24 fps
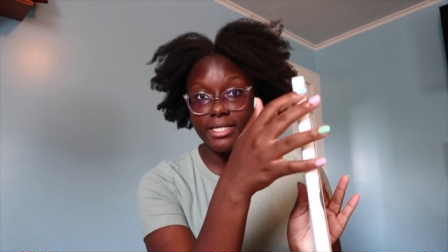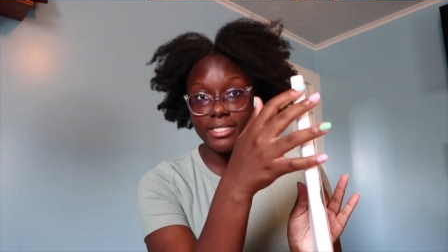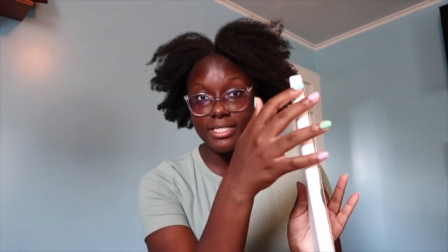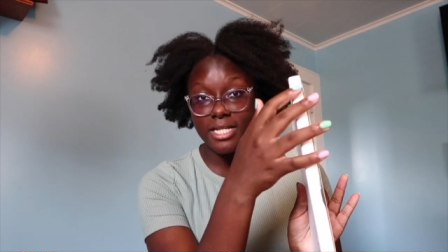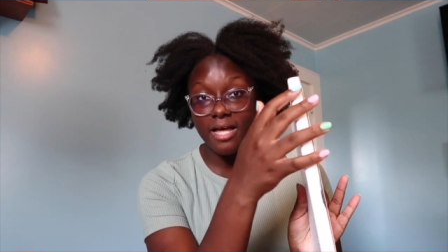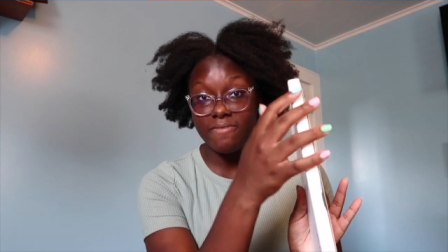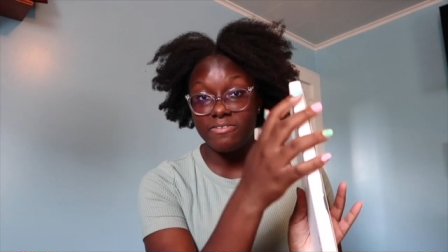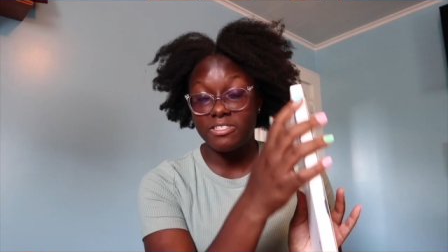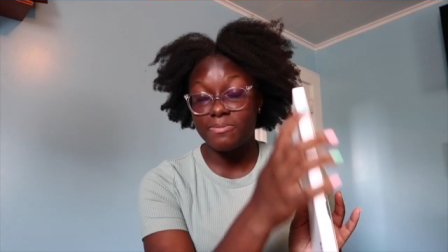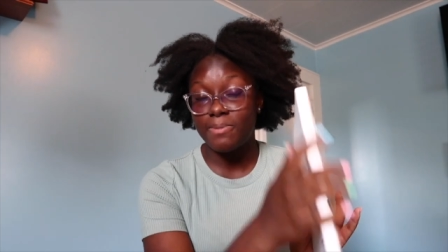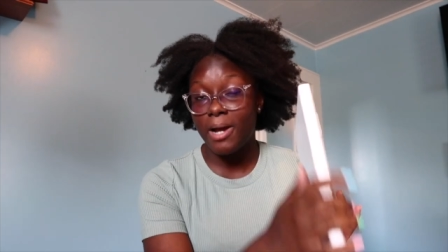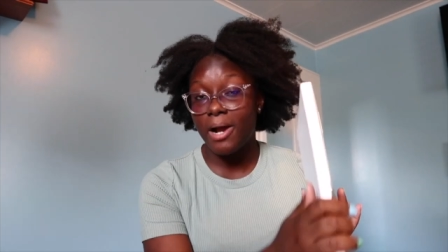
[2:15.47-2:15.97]
doesn't
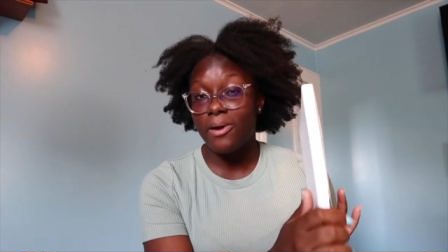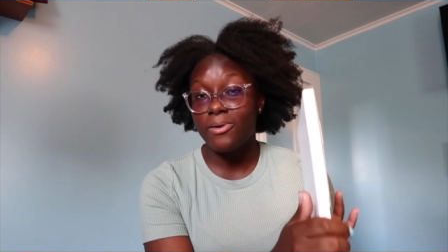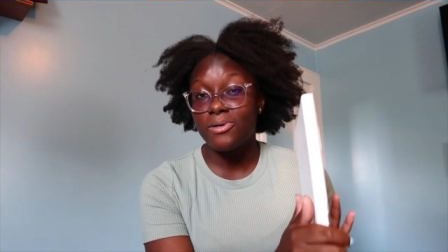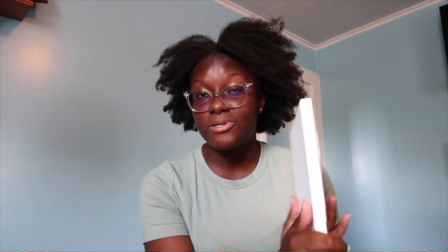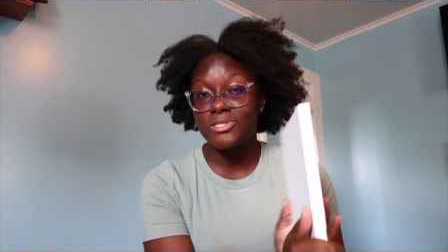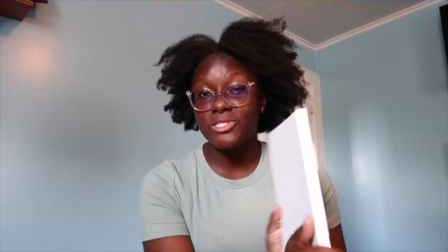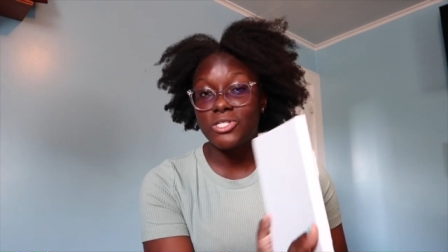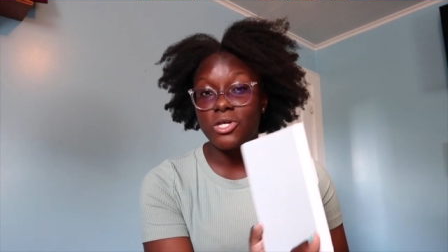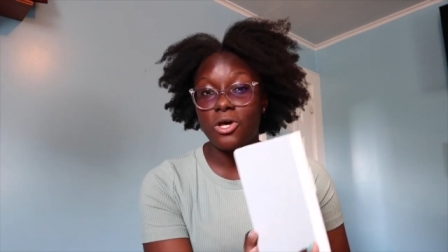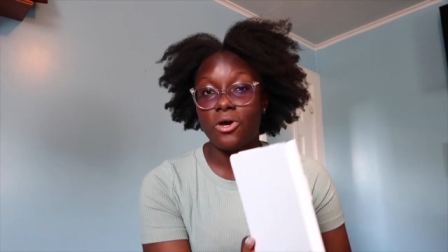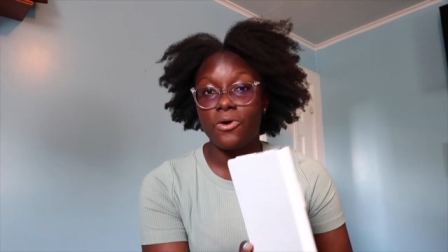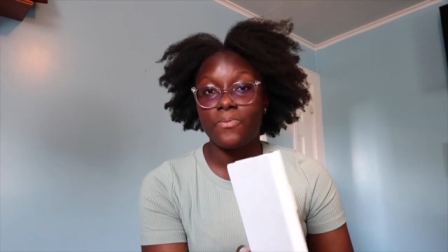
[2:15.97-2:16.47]
have a spiral,
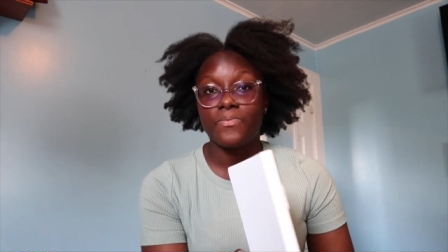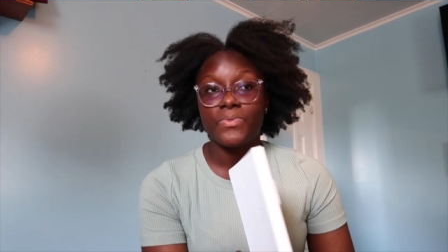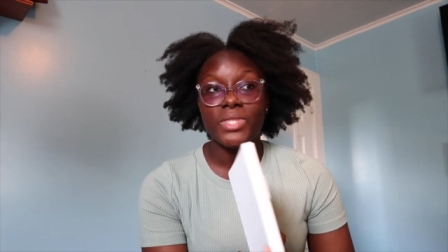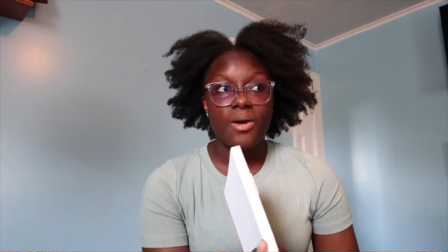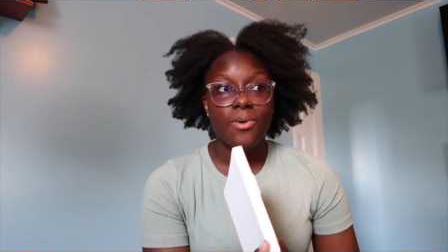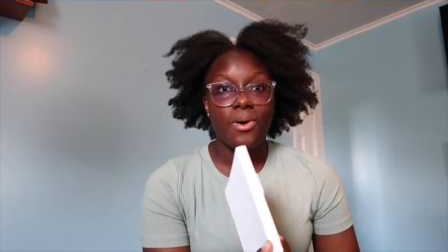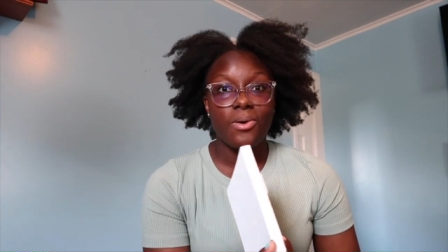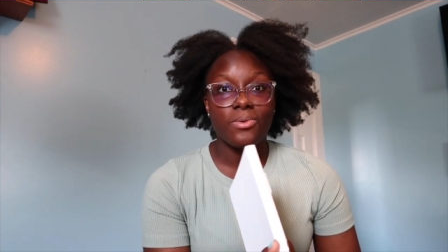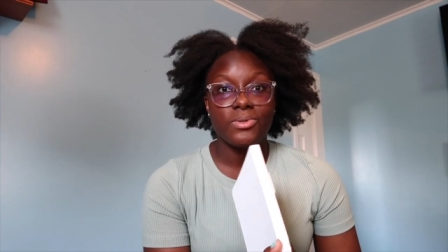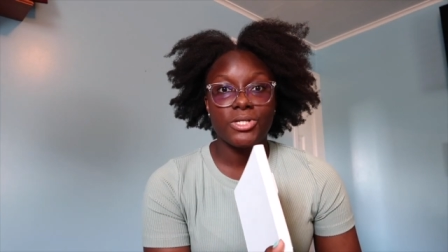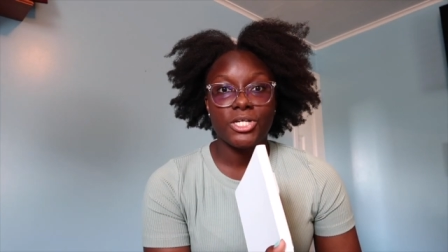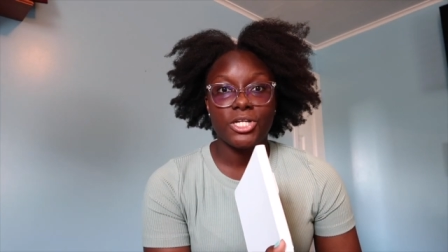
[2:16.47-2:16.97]
so it
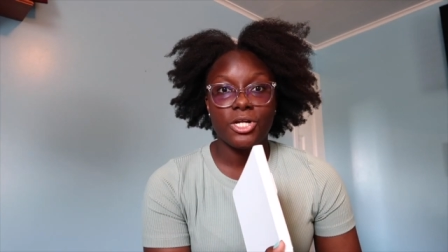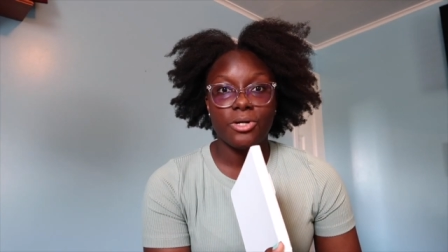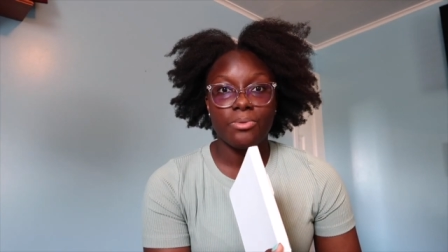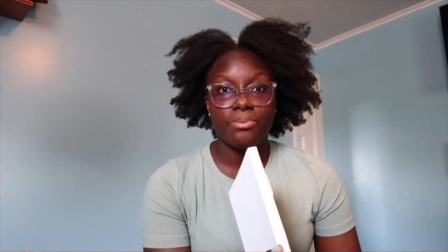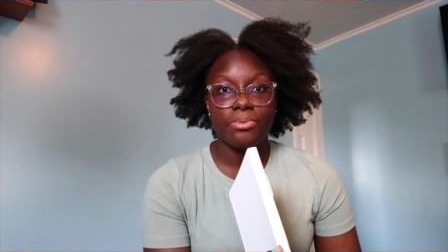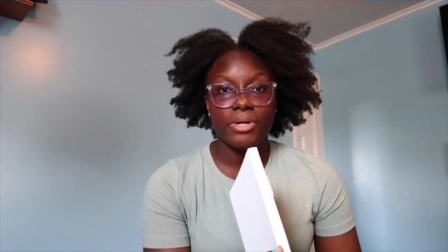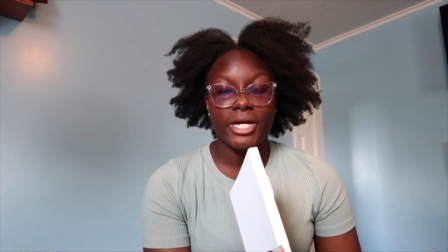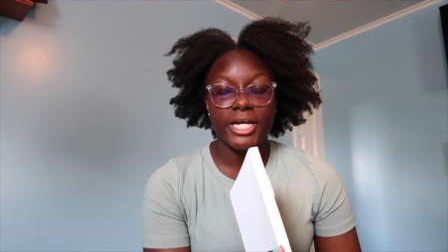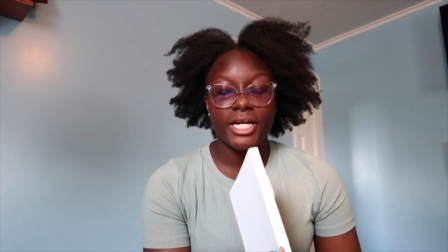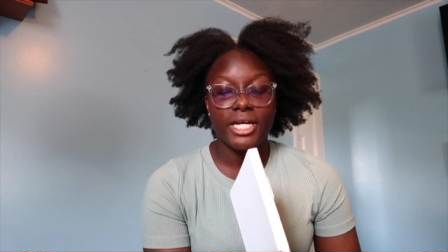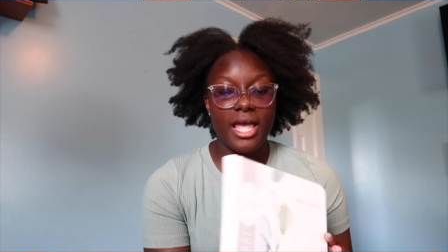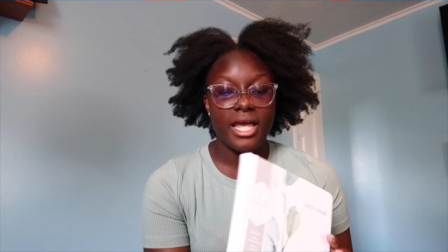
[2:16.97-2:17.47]
won't, you know,
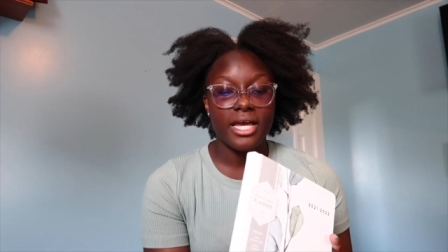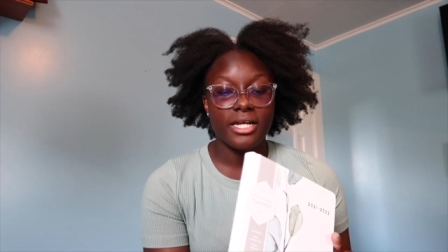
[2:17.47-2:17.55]
break.